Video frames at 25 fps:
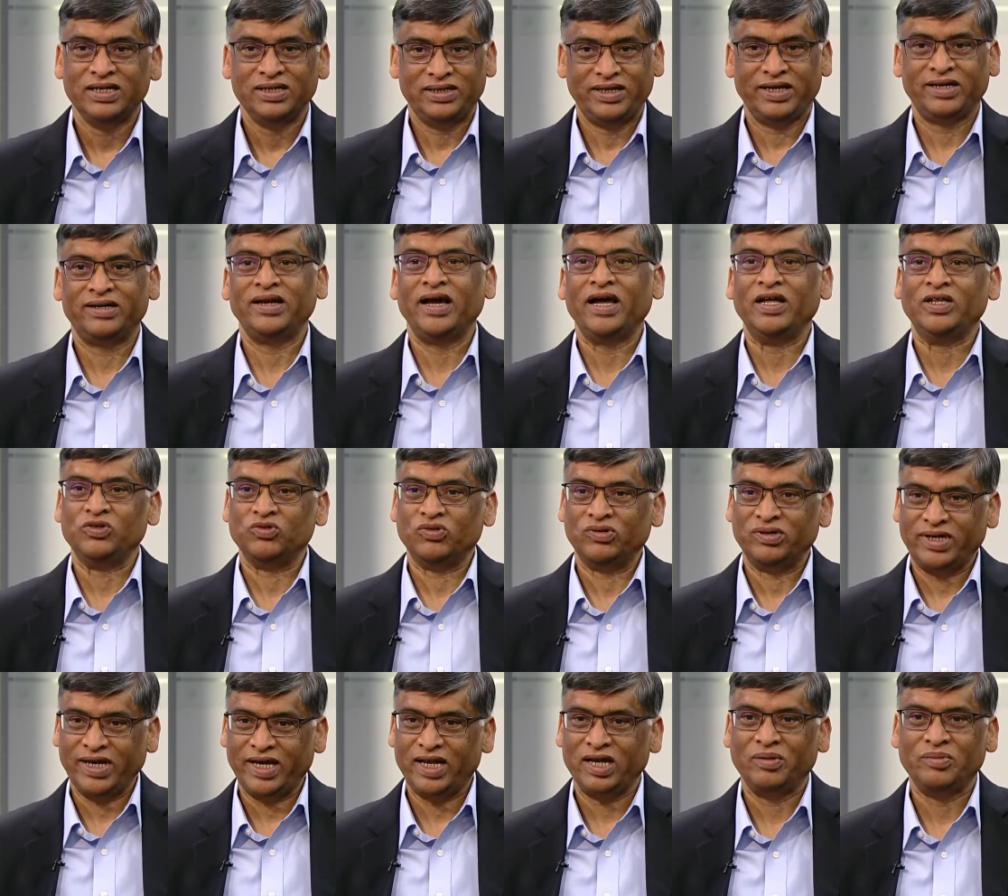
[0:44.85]
data in your
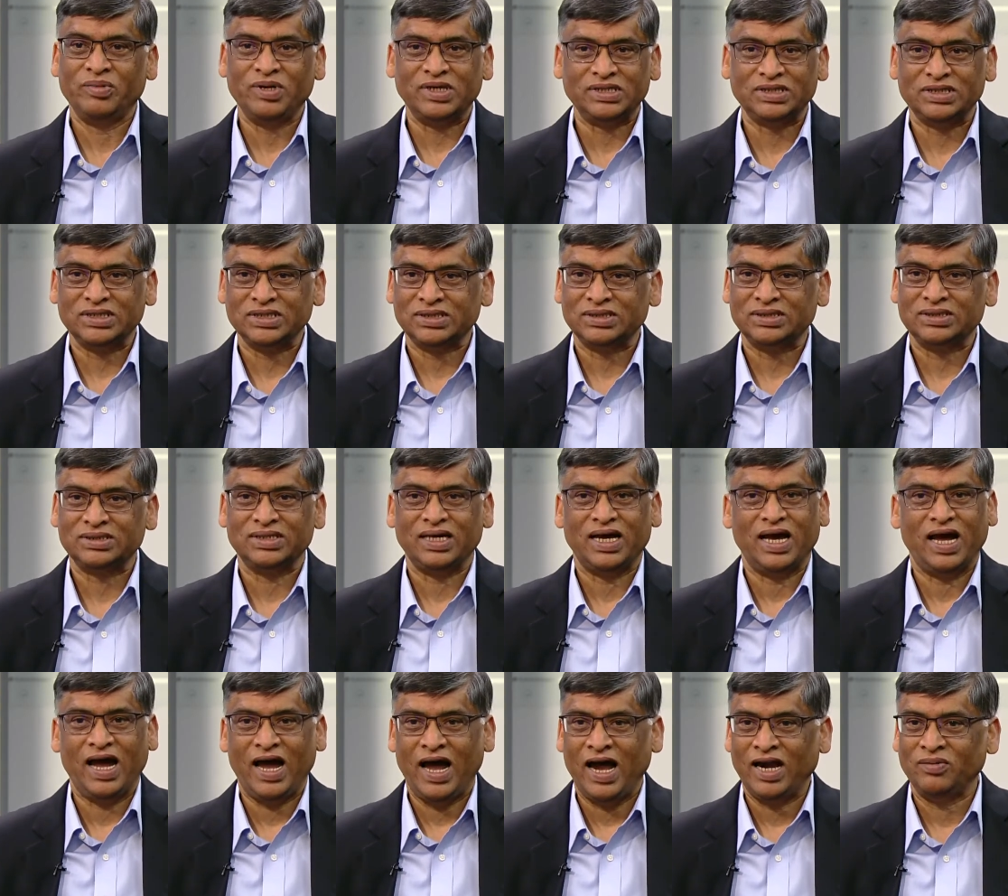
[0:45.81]
databases,
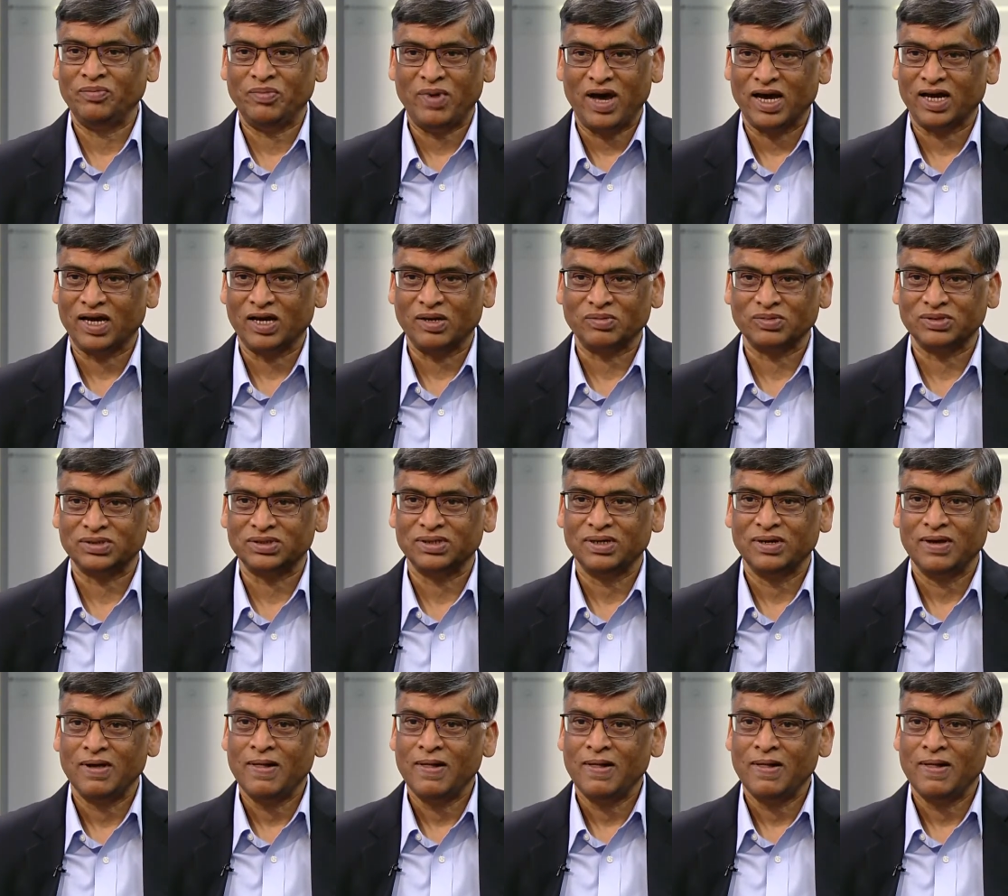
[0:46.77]
and backups.